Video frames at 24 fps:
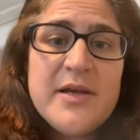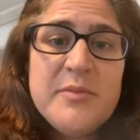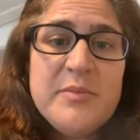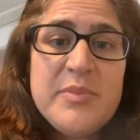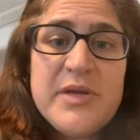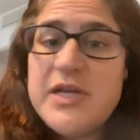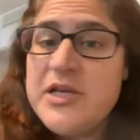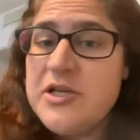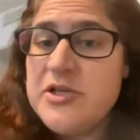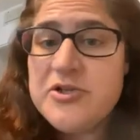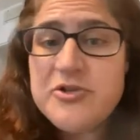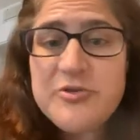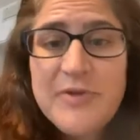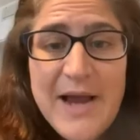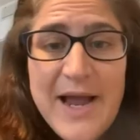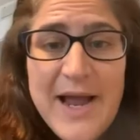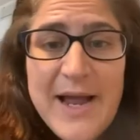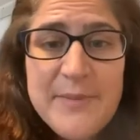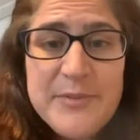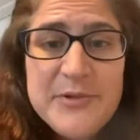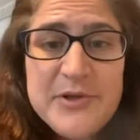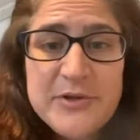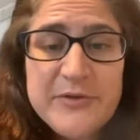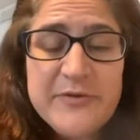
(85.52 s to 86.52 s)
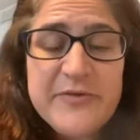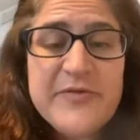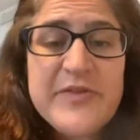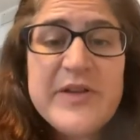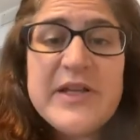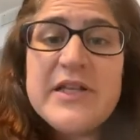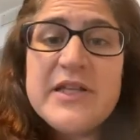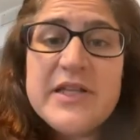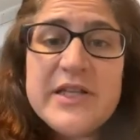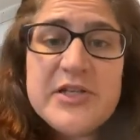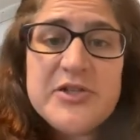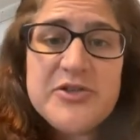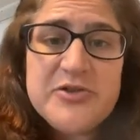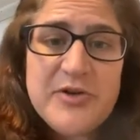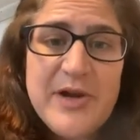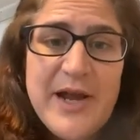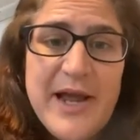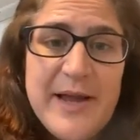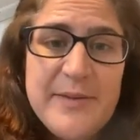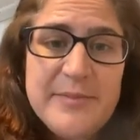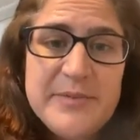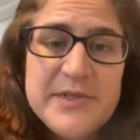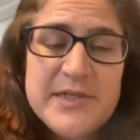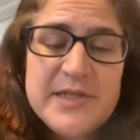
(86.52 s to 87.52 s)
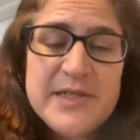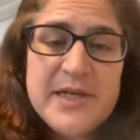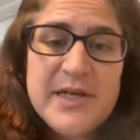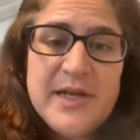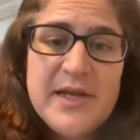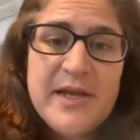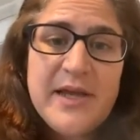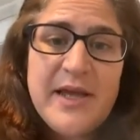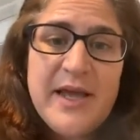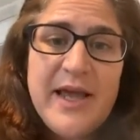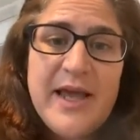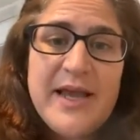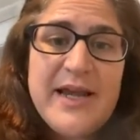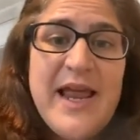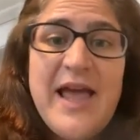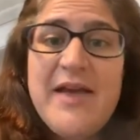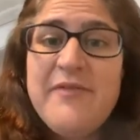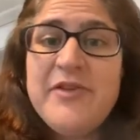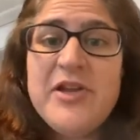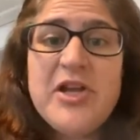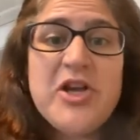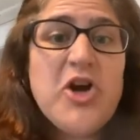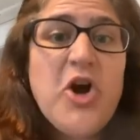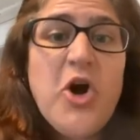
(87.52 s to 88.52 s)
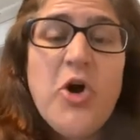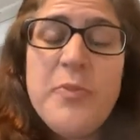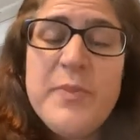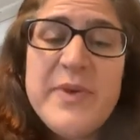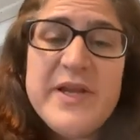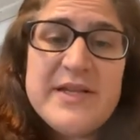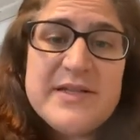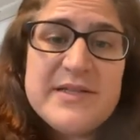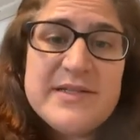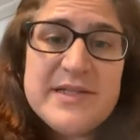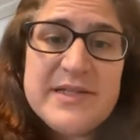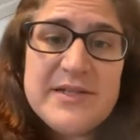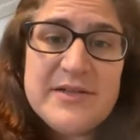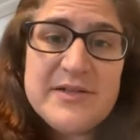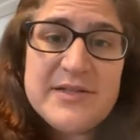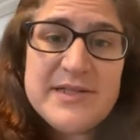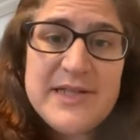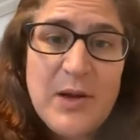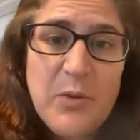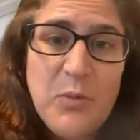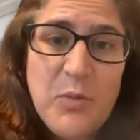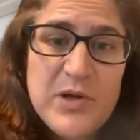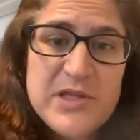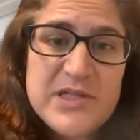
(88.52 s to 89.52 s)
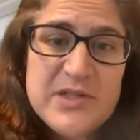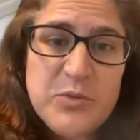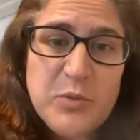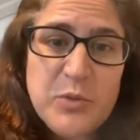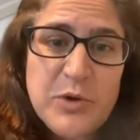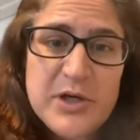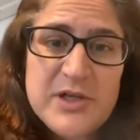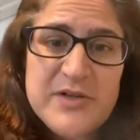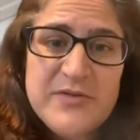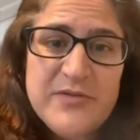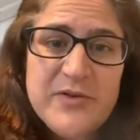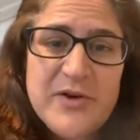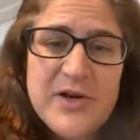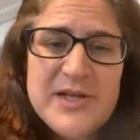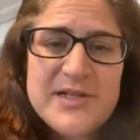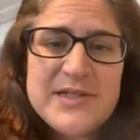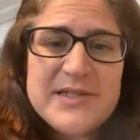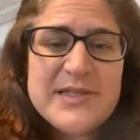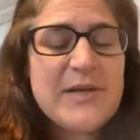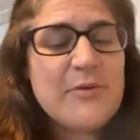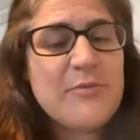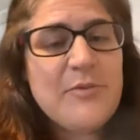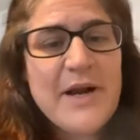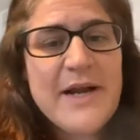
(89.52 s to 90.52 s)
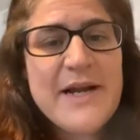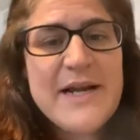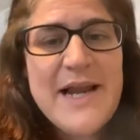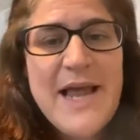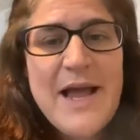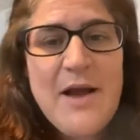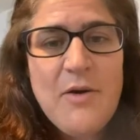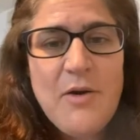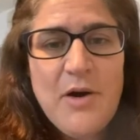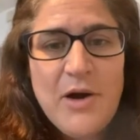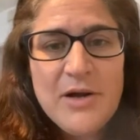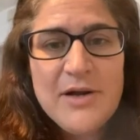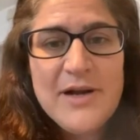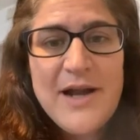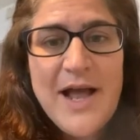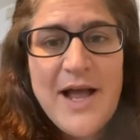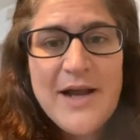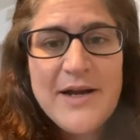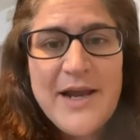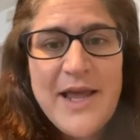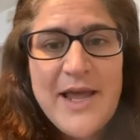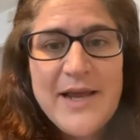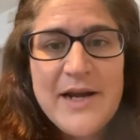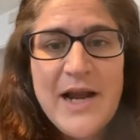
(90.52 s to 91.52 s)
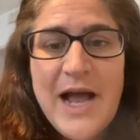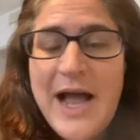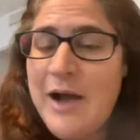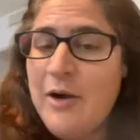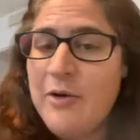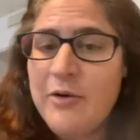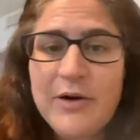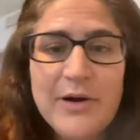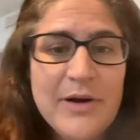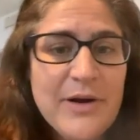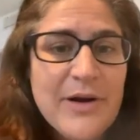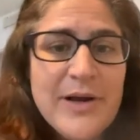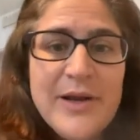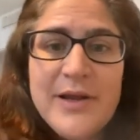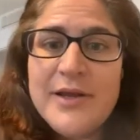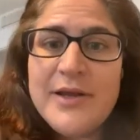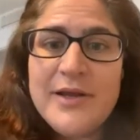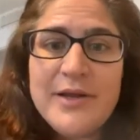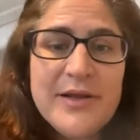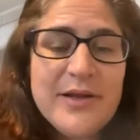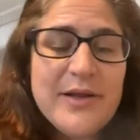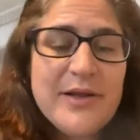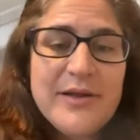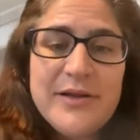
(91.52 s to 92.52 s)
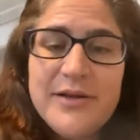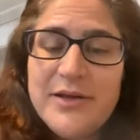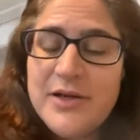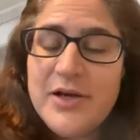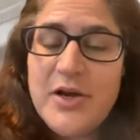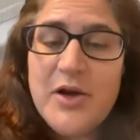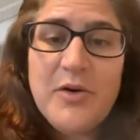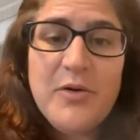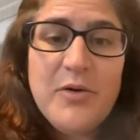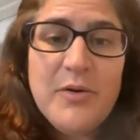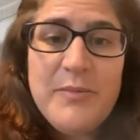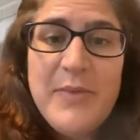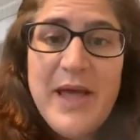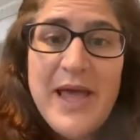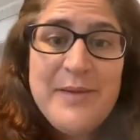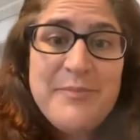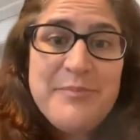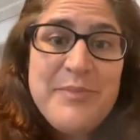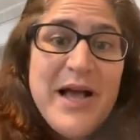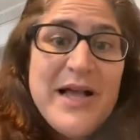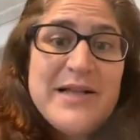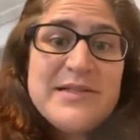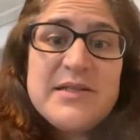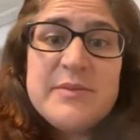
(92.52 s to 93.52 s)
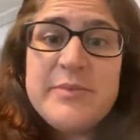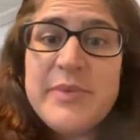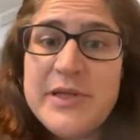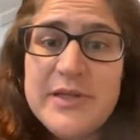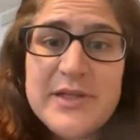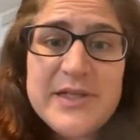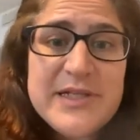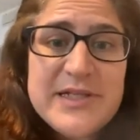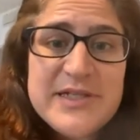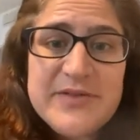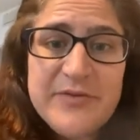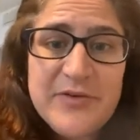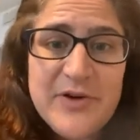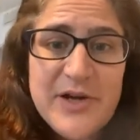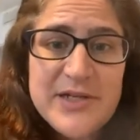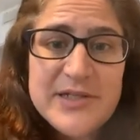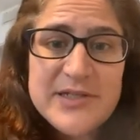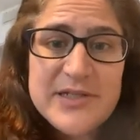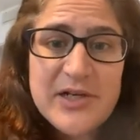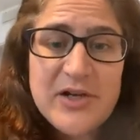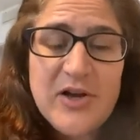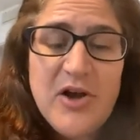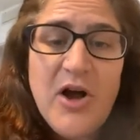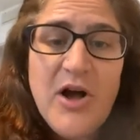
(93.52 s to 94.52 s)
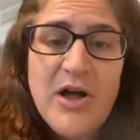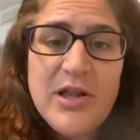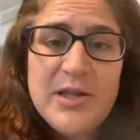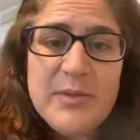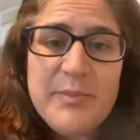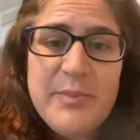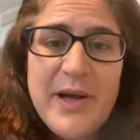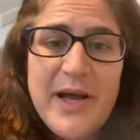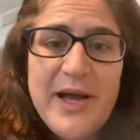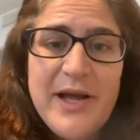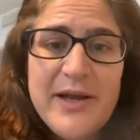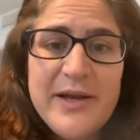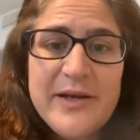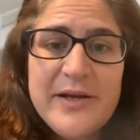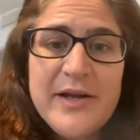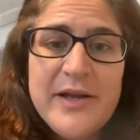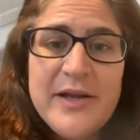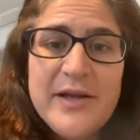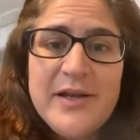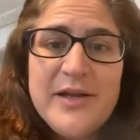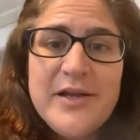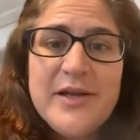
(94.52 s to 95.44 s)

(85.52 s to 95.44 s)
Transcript: being trapped or feeling trapped, and having coping skills that once worked for us that right now are not at our, you know, at possibilities for us to call upon,